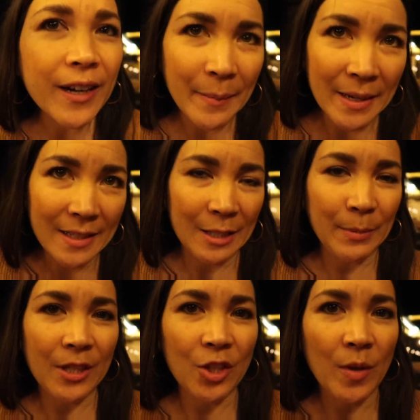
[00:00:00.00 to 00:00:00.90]
recommended this
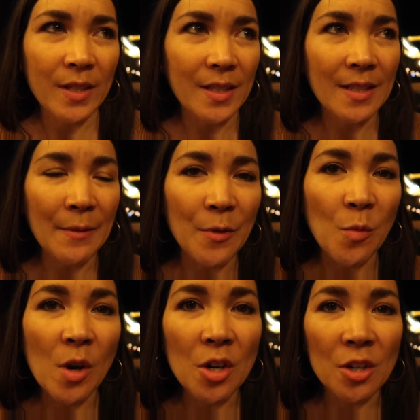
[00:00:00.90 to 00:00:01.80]
place to us except for
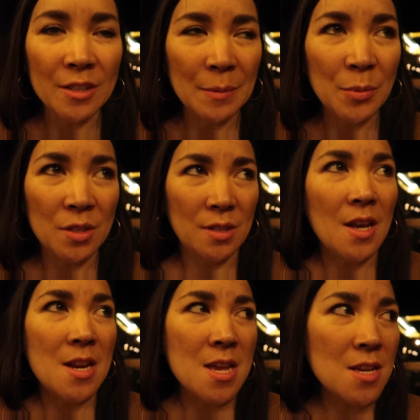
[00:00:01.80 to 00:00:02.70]
one girl at the book
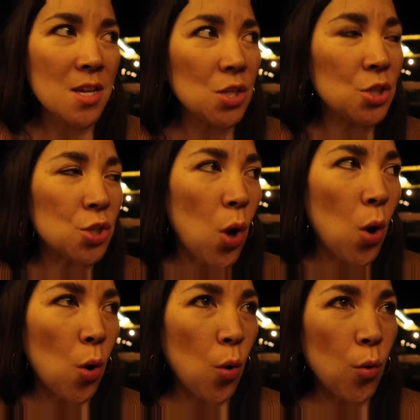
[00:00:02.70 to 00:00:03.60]
signing.
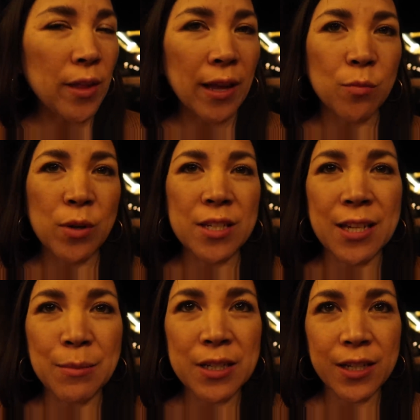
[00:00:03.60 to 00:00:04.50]
So, like when
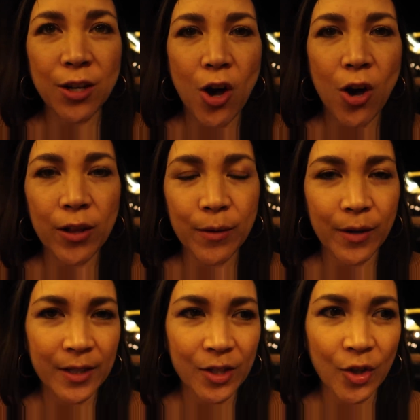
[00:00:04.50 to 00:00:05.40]
Timmy did a call out
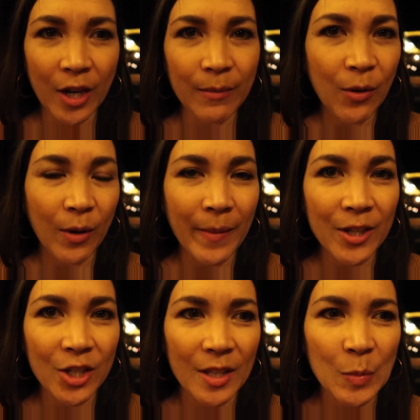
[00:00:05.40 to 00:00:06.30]
on Instagram, no one
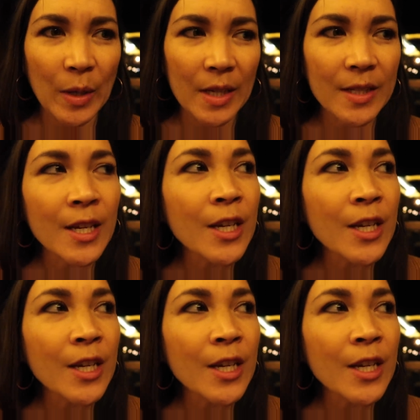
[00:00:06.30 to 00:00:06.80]
mentioned this place.